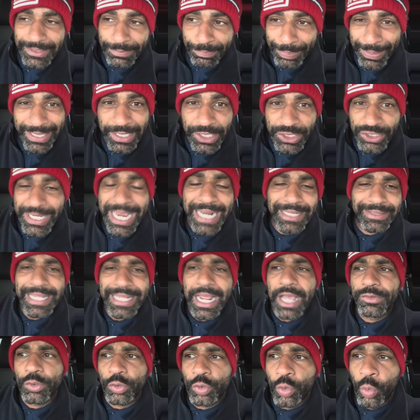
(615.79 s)
beating Shaq
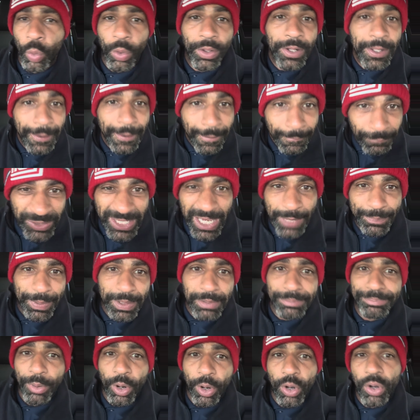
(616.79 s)
down the court,
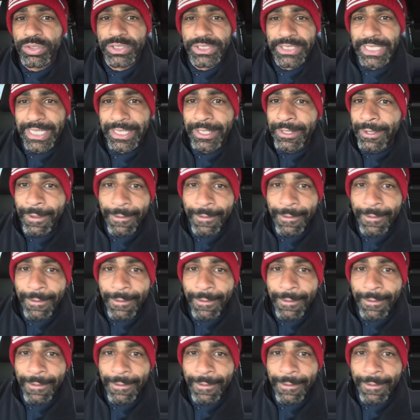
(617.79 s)
tipping balls in.